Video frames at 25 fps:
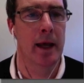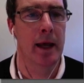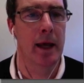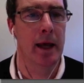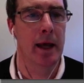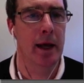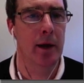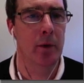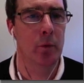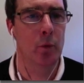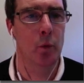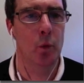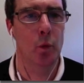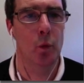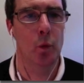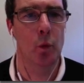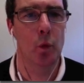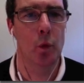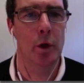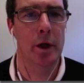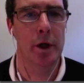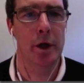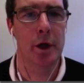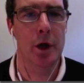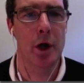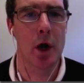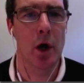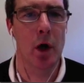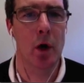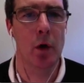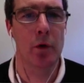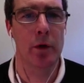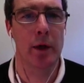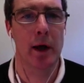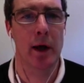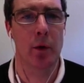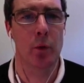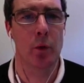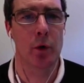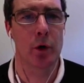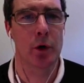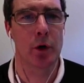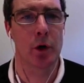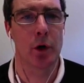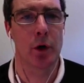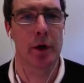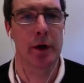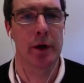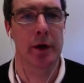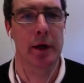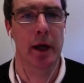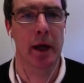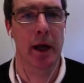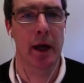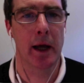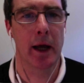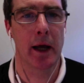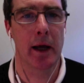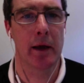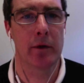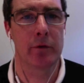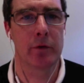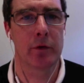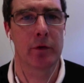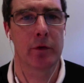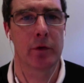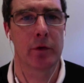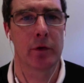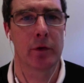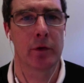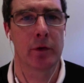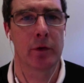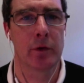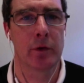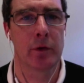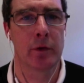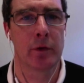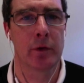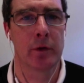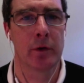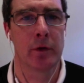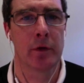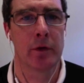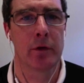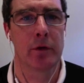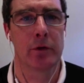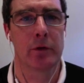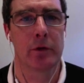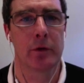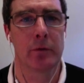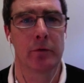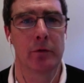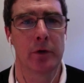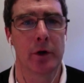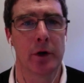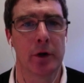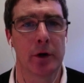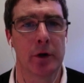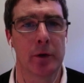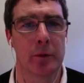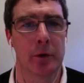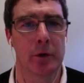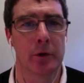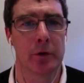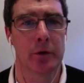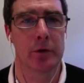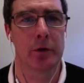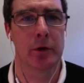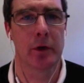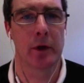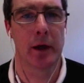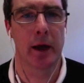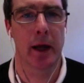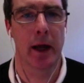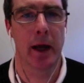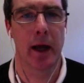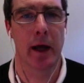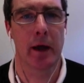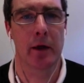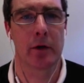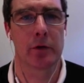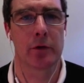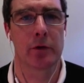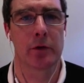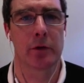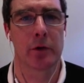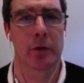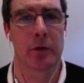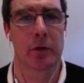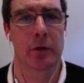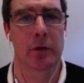And we know that we're going to have some variables, x,